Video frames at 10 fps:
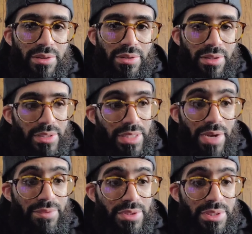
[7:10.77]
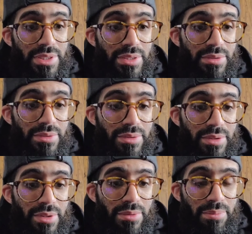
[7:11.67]
Because obviously
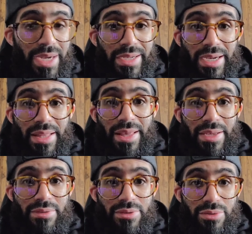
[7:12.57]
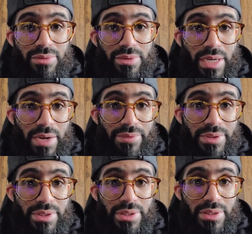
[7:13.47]
my guy that
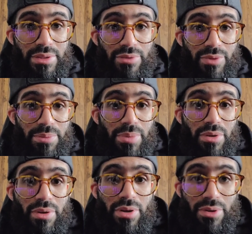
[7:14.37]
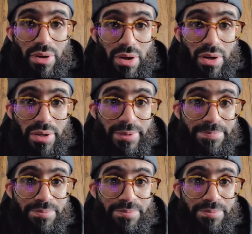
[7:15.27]
obviously did the rebuild on the car,